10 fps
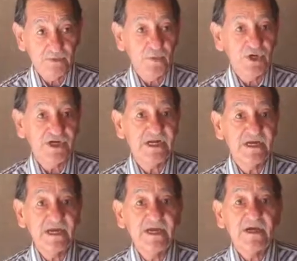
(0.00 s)
the wood,
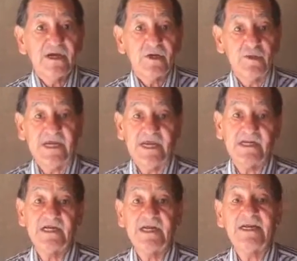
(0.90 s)

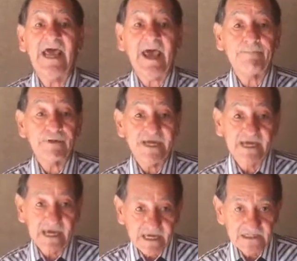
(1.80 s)
creating an
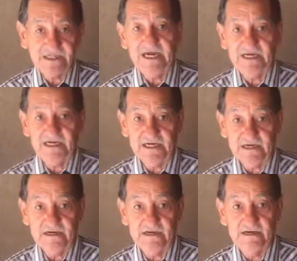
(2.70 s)
applique technique.
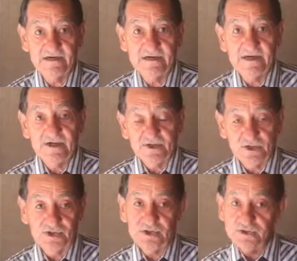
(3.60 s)

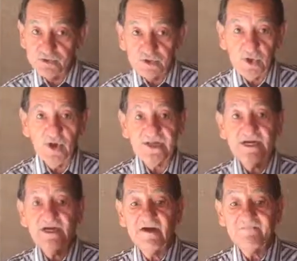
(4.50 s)
So they're two
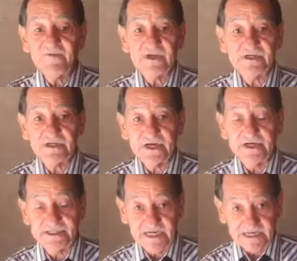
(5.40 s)
totally different
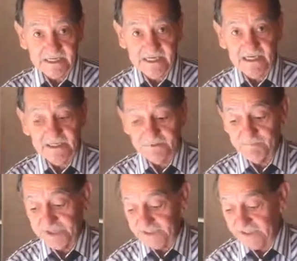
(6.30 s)
techniques,
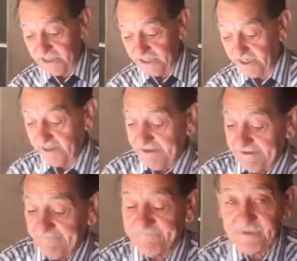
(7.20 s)
but a
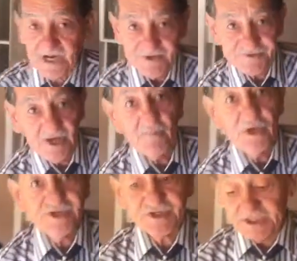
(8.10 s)
somewhat